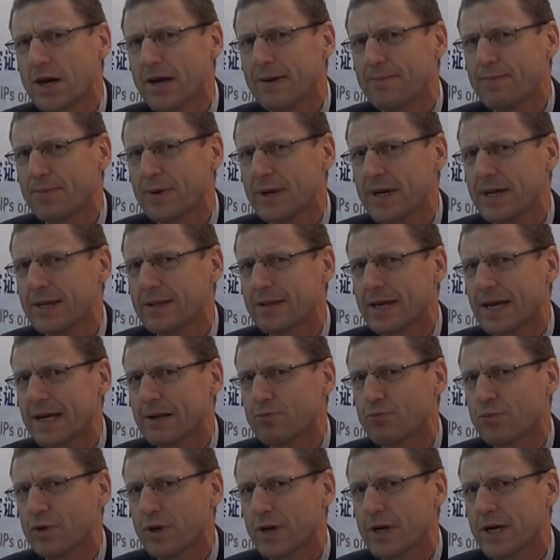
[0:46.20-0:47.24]
IP that
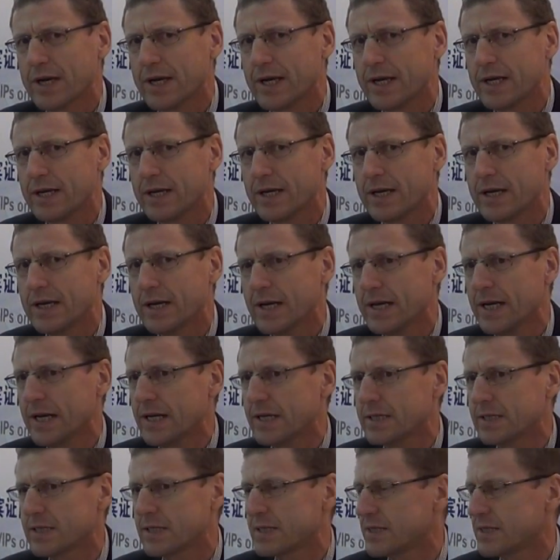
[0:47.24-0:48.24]
really is